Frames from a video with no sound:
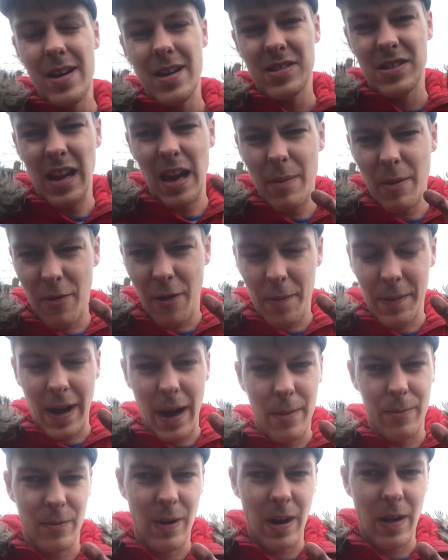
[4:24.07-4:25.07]
So let me flip the
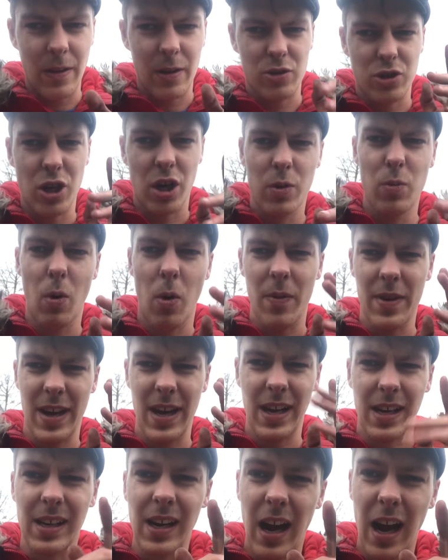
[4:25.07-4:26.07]
camera around and I'll show you what we're
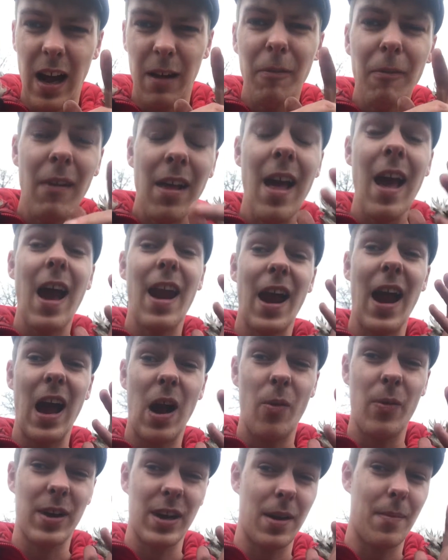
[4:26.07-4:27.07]
going to cut and
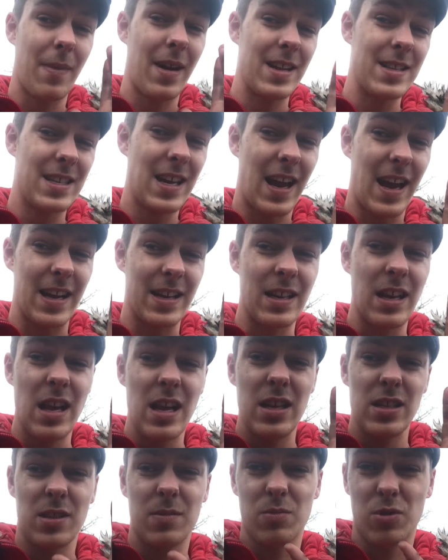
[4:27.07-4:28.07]
how we're going to maintain
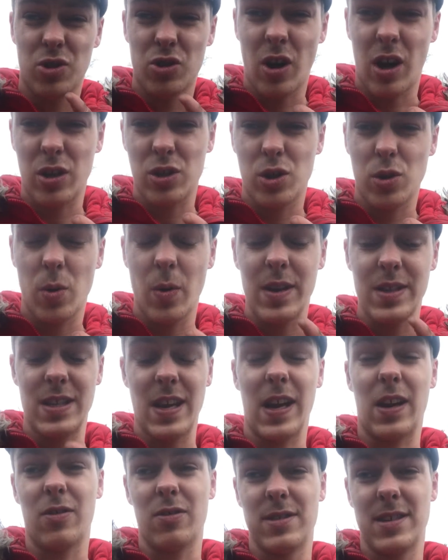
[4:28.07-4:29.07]
some structural
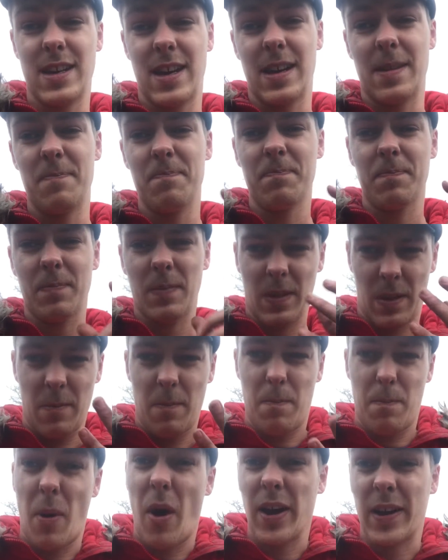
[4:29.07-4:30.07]
integrity
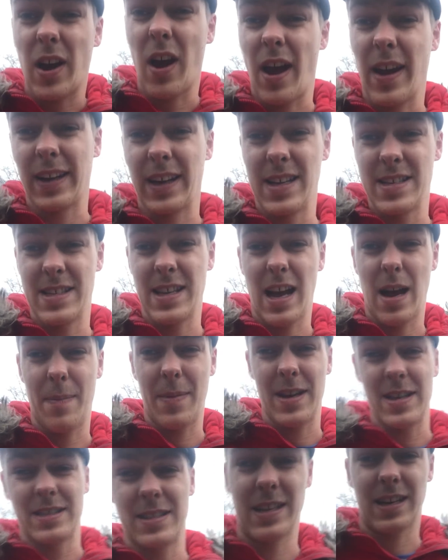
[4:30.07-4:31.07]
by cutting this out
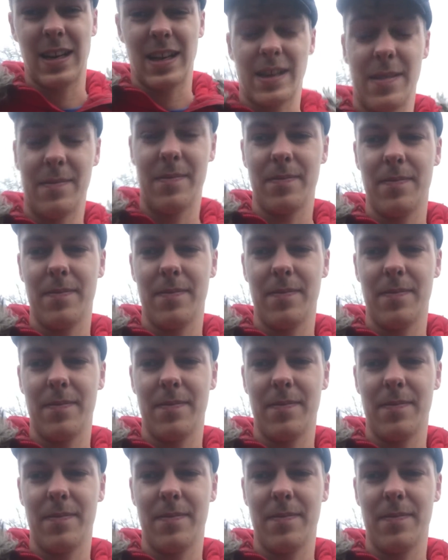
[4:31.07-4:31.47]
basically.